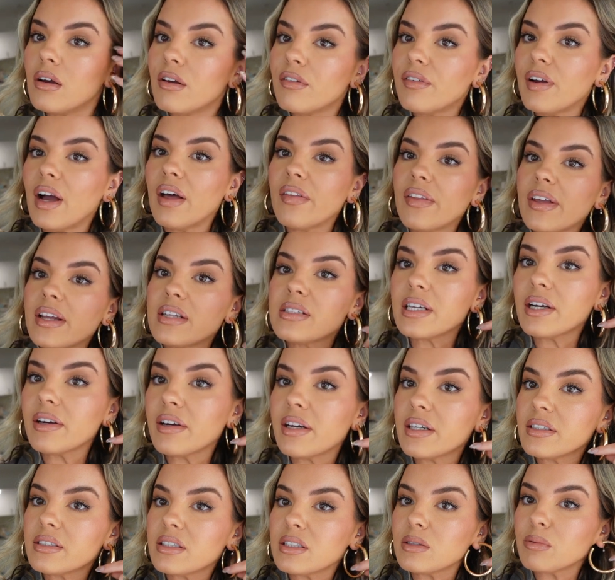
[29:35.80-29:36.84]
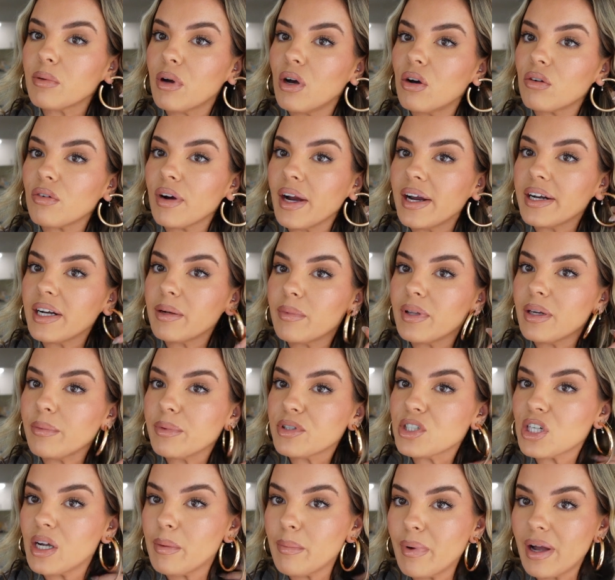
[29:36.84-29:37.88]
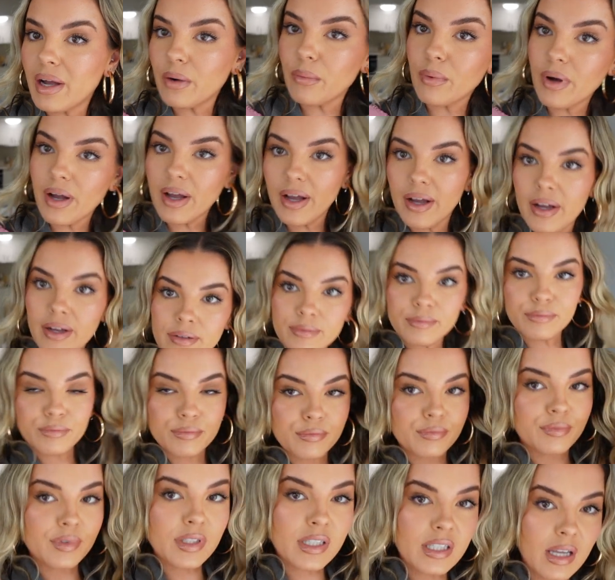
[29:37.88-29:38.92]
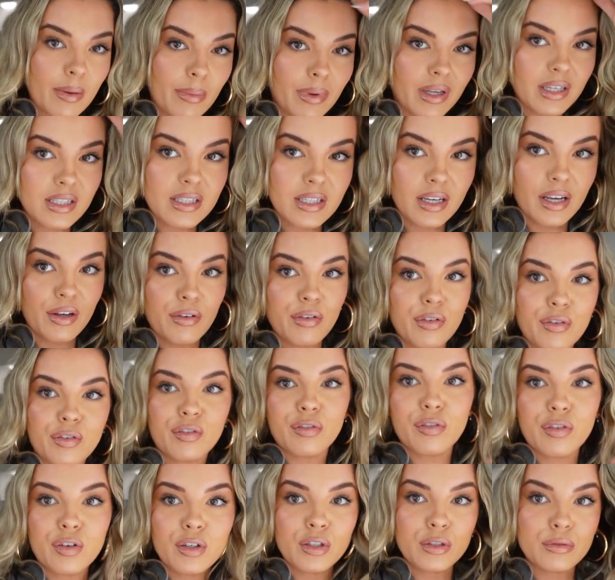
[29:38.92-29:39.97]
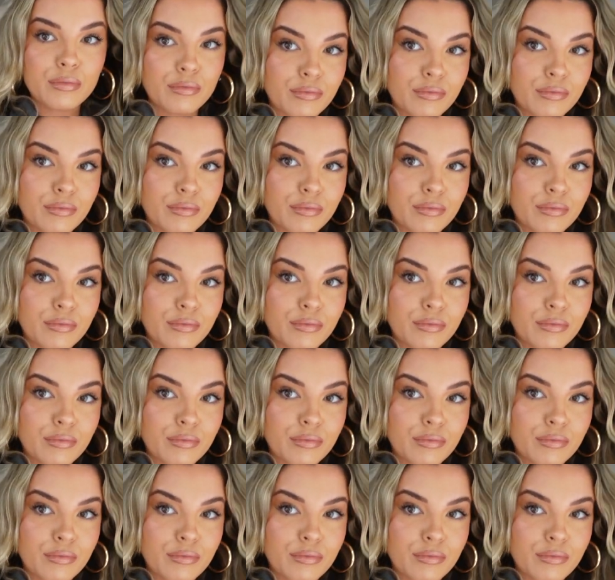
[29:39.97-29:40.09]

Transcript: Found these earrings as well randomly, which I might wear for something diff.